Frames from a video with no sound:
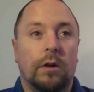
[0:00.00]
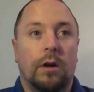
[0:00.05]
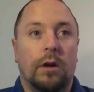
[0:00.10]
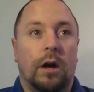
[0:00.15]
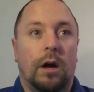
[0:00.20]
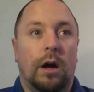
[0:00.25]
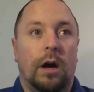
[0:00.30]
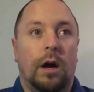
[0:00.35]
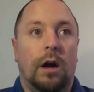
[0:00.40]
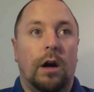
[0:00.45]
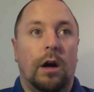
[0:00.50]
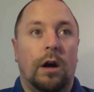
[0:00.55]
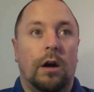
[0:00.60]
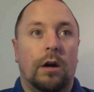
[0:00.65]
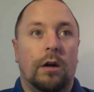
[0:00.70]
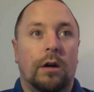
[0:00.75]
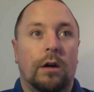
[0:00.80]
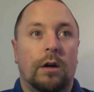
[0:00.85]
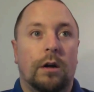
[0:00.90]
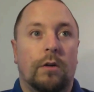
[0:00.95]

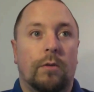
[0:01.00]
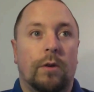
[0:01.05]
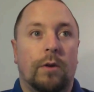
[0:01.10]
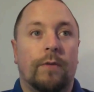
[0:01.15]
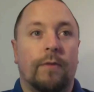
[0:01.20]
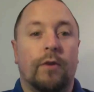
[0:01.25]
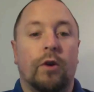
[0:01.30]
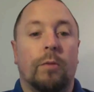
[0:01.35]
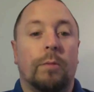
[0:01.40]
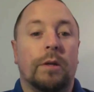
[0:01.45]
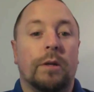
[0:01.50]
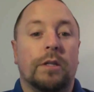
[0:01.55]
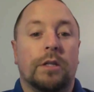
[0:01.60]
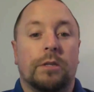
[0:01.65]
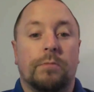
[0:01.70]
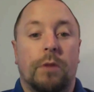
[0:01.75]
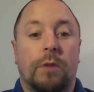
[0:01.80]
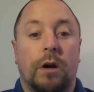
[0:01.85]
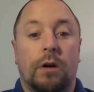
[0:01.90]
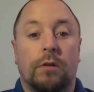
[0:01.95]
uh, whatever your business
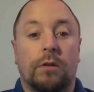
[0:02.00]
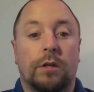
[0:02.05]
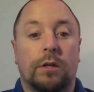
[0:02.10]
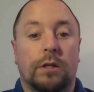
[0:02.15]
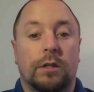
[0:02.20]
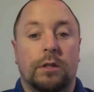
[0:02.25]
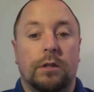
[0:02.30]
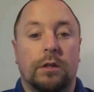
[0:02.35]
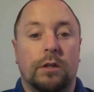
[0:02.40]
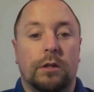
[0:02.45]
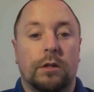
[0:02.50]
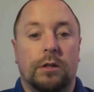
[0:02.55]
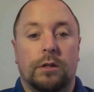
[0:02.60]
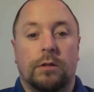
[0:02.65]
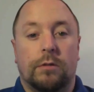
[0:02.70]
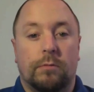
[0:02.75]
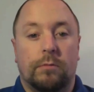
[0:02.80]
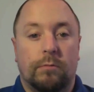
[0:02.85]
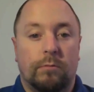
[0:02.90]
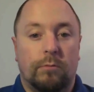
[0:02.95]
model is
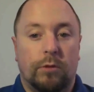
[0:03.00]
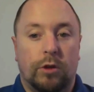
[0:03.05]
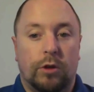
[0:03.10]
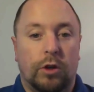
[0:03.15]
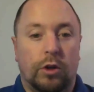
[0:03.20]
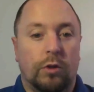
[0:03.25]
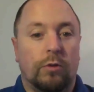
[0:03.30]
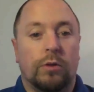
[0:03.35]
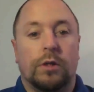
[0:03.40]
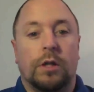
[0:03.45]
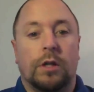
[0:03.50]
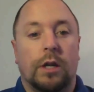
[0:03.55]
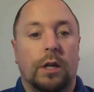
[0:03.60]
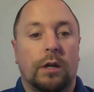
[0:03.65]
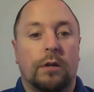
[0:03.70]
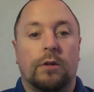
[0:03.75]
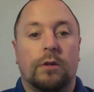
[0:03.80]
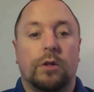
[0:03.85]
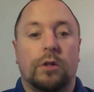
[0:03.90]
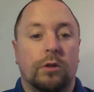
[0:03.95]
is
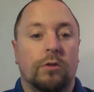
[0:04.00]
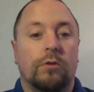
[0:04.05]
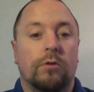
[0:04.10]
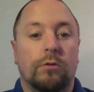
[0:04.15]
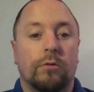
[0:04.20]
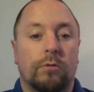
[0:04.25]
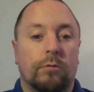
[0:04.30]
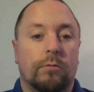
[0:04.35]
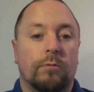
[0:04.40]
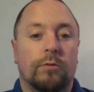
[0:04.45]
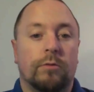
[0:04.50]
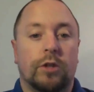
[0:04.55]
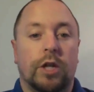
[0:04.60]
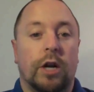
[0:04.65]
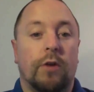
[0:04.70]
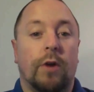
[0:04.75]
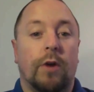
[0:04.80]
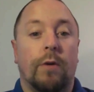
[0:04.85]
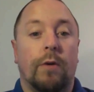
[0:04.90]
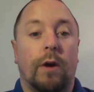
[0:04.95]
using to
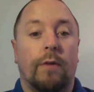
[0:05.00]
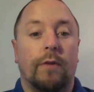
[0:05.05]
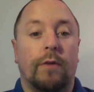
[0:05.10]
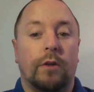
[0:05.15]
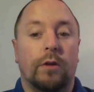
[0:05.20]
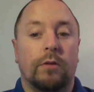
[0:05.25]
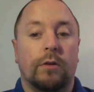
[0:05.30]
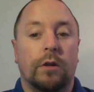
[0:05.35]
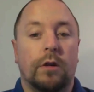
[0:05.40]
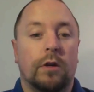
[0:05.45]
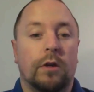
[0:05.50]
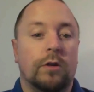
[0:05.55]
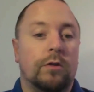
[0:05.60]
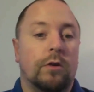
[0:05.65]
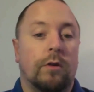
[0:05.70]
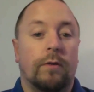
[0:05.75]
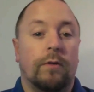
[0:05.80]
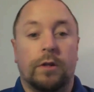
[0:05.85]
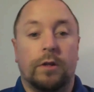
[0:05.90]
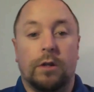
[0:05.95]
generate revenue. So
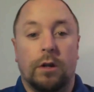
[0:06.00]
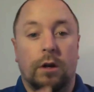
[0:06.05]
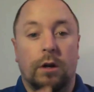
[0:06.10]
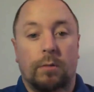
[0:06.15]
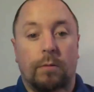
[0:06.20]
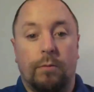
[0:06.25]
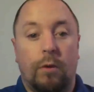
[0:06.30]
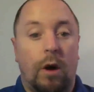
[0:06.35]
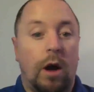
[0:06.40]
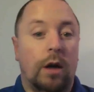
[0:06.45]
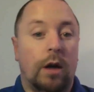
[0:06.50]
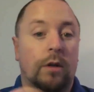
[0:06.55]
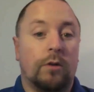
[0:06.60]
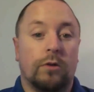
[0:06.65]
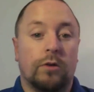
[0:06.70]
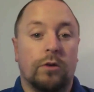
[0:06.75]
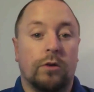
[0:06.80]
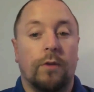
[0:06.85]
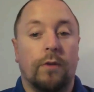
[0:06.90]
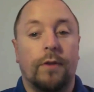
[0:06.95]
if it's a product or
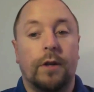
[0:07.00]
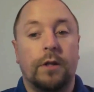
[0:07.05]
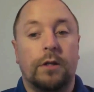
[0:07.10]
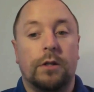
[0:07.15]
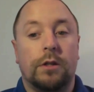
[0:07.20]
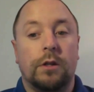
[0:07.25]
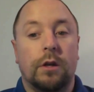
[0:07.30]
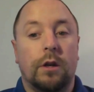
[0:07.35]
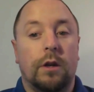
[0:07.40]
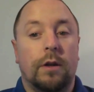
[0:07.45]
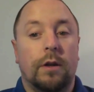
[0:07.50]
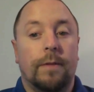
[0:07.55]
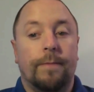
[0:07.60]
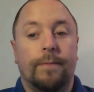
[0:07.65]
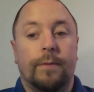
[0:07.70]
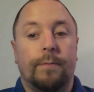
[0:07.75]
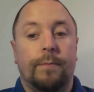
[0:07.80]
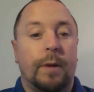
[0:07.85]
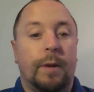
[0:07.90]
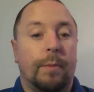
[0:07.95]
service,
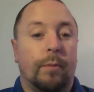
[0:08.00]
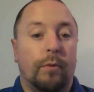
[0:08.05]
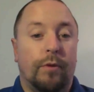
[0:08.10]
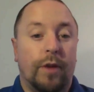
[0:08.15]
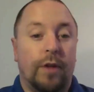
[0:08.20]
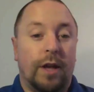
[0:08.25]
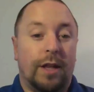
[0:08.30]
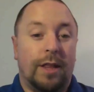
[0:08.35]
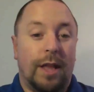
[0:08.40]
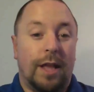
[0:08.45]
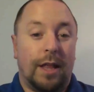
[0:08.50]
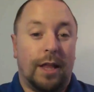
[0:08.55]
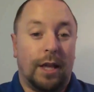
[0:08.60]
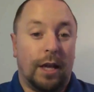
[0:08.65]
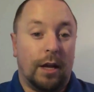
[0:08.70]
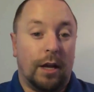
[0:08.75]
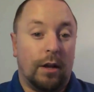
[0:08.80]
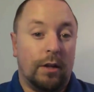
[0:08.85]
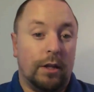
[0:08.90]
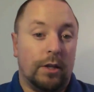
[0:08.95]
people think that they
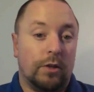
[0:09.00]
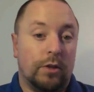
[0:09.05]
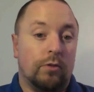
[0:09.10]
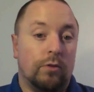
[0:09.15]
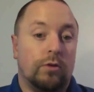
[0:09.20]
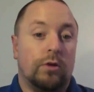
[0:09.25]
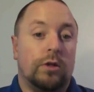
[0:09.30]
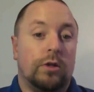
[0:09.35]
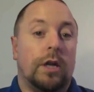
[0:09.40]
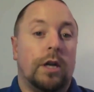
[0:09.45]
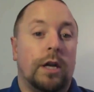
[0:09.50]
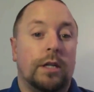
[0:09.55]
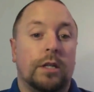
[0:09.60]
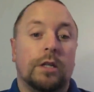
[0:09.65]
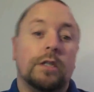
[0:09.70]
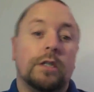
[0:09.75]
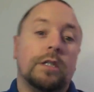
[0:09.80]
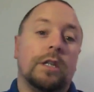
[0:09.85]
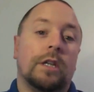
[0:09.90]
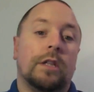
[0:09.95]
get on these social sites and
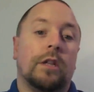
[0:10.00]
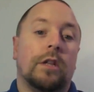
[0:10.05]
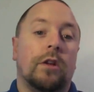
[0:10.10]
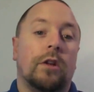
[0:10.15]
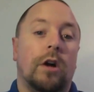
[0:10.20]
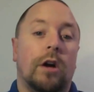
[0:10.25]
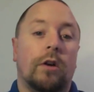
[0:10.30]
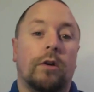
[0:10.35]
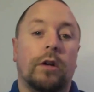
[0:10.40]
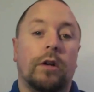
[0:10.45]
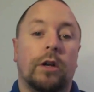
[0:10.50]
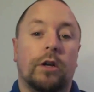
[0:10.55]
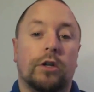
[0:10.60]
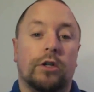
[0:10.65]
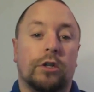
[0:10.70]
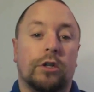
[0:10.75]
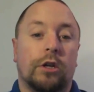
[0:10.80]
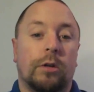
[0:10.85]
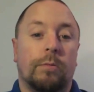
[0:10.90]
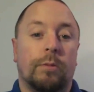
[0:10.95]
it's like the lottery. You're
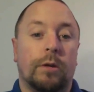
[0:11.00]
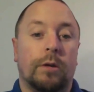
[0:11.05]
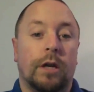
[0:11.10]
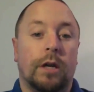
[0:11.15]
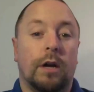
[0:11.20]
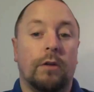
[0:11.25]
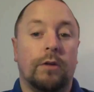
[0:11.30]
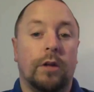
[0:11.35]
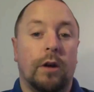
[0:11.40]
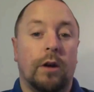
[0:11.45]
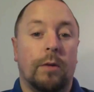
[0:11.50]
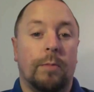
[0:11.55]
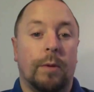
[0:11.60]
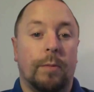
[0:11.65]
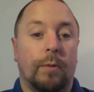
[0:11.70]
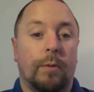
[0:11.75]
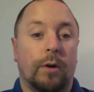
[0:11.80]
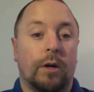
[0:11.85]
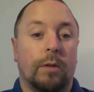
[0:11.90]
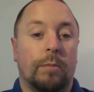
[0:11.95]
just going to put it out there and
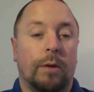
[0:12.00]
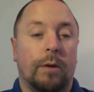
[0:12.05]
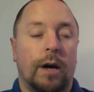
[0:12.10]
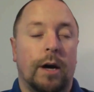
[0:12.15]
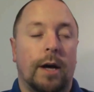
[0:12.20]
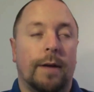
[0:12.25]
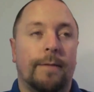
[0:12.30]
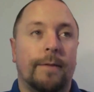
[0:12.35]
people are going to buy